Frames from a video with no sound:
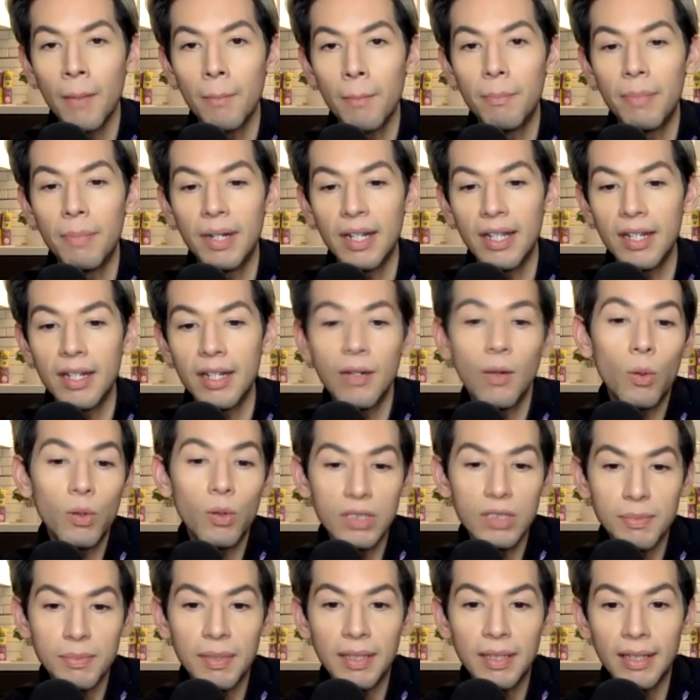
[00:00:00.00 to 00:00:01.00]
but it
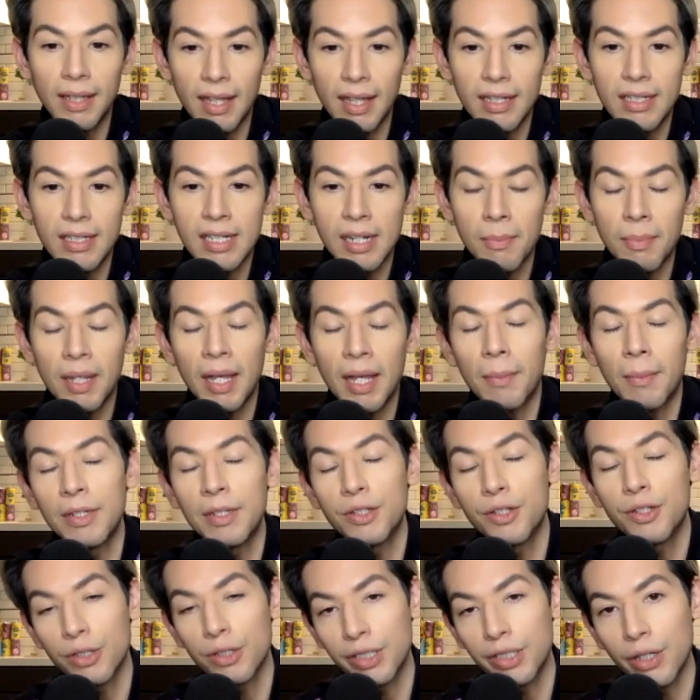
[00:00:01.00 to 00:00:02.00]
ultimately ended up becoming
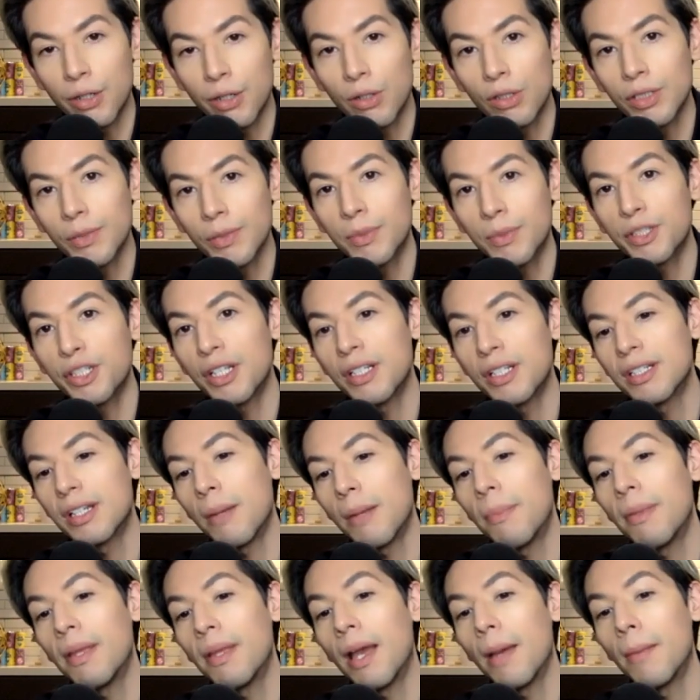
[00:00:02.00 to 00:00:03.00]
Jersey Girls, which ended up
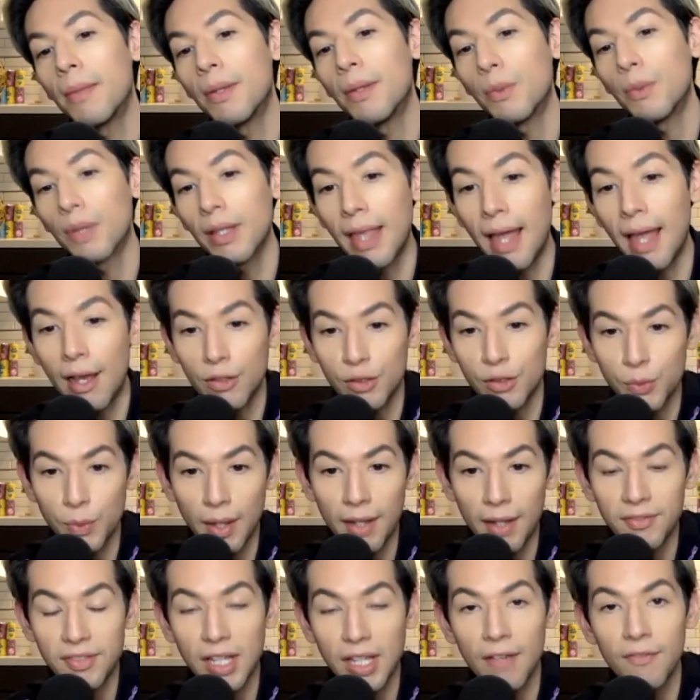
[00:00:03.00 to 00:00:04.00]
becoming Real
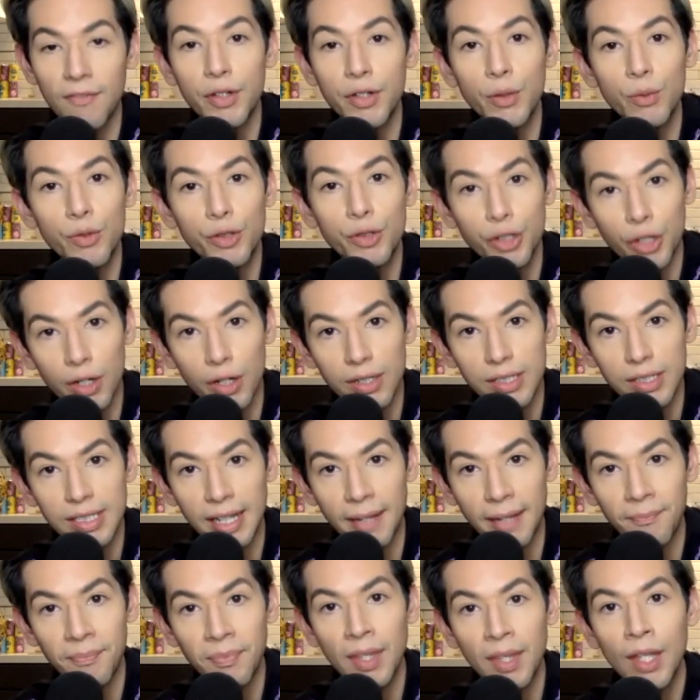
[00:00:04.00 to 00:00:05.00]
Housewives of New Jersey.